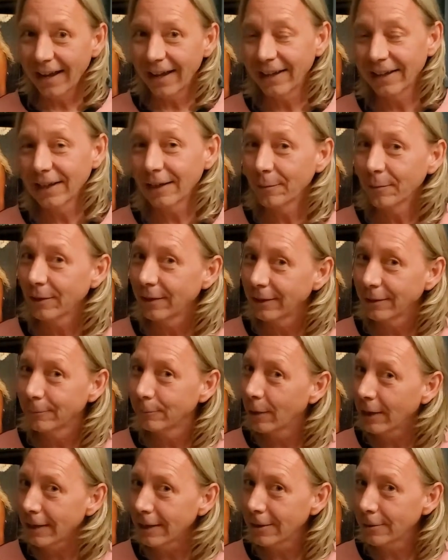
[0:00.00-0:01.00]
And I'm
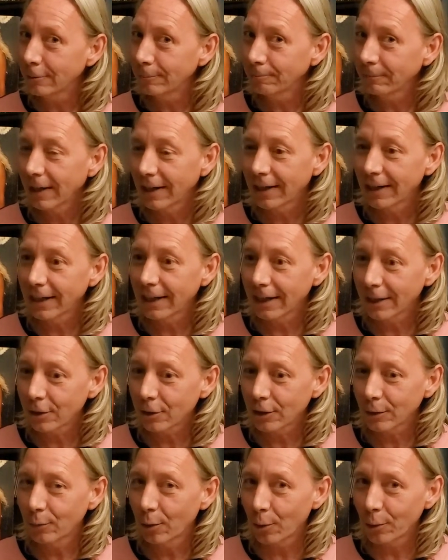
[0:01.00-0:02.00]
like, wow, I
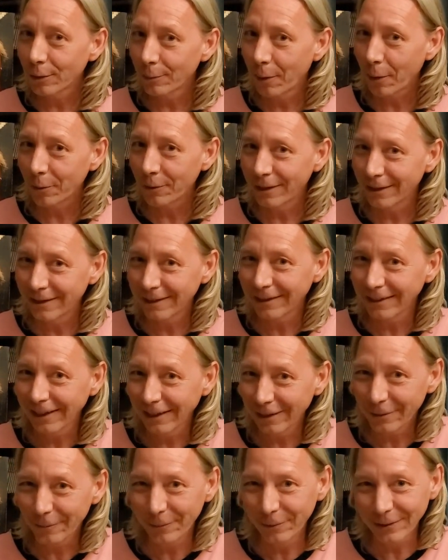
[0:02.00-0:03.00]
actually wrote about it
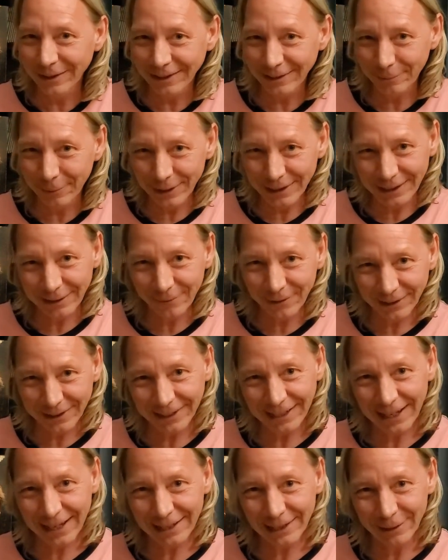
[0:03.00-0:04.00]
almost
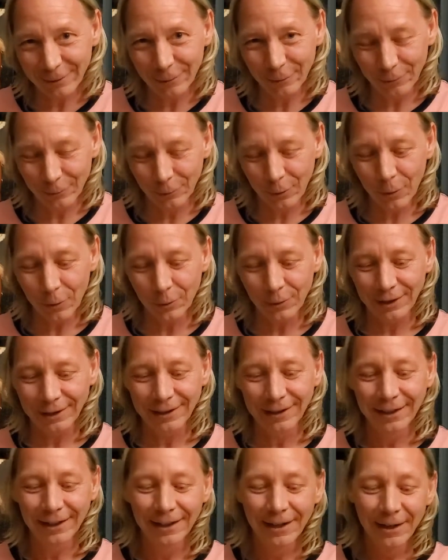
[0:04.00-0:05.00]
specifically as it wrote.
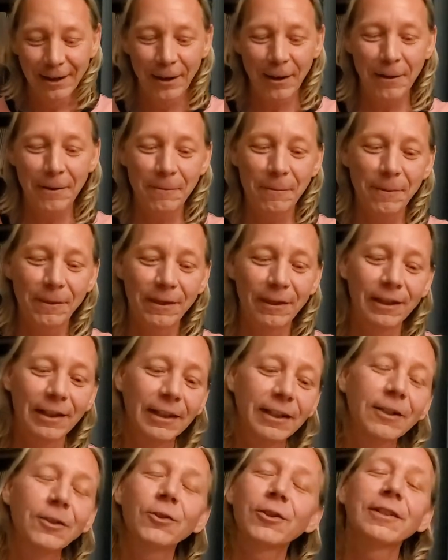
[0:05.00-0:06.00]

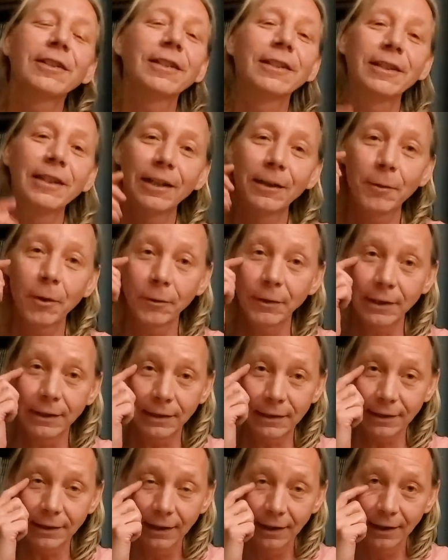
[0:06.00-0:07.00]
The interesting thing about
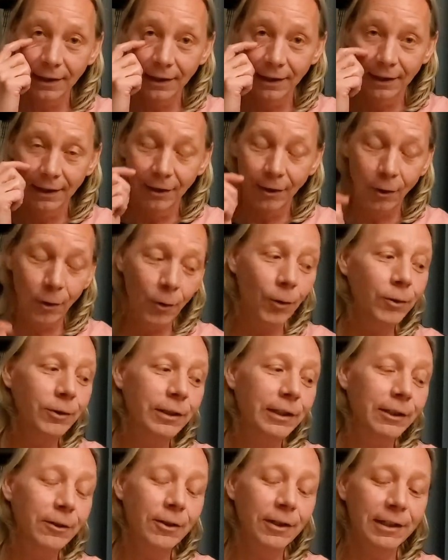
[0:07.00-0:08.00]
these
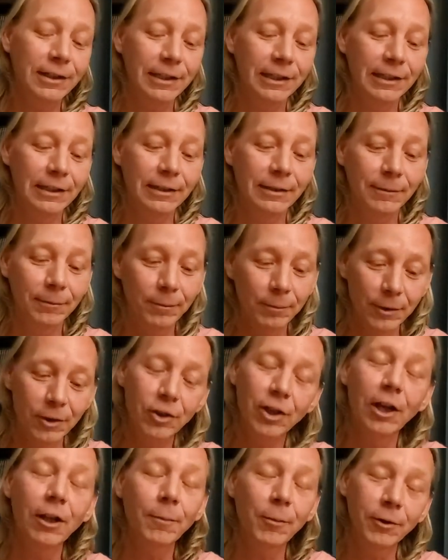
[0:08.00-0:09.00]
older lyrics is,
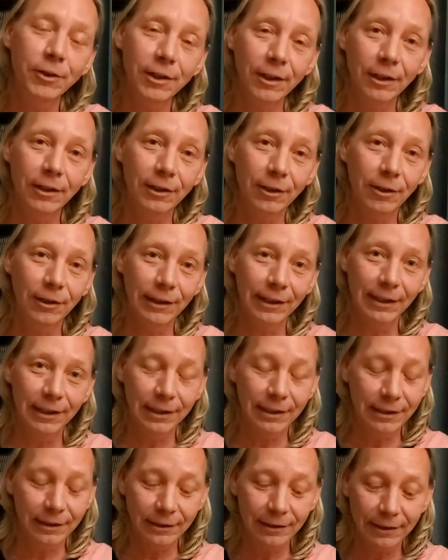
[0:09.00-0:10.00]
Michelle particularly,
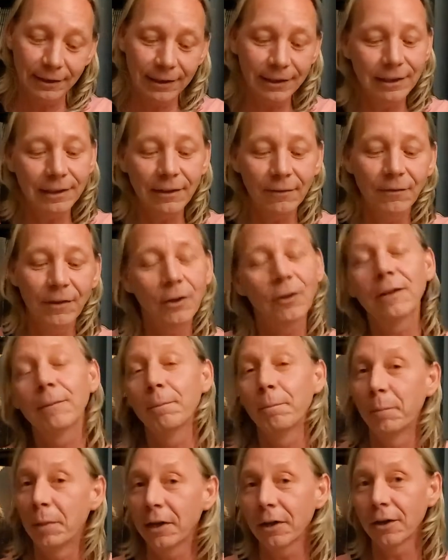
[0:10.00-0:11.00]
is this is a very
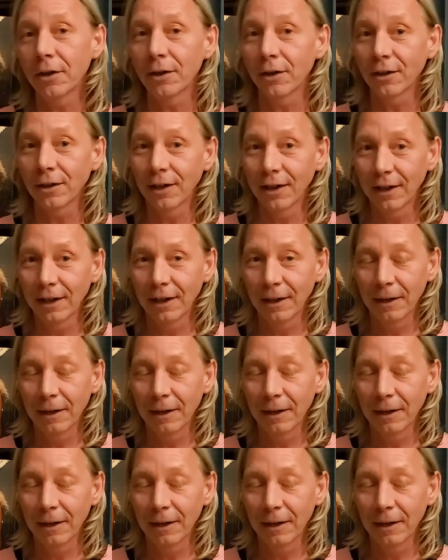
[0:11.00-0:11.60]
bitter,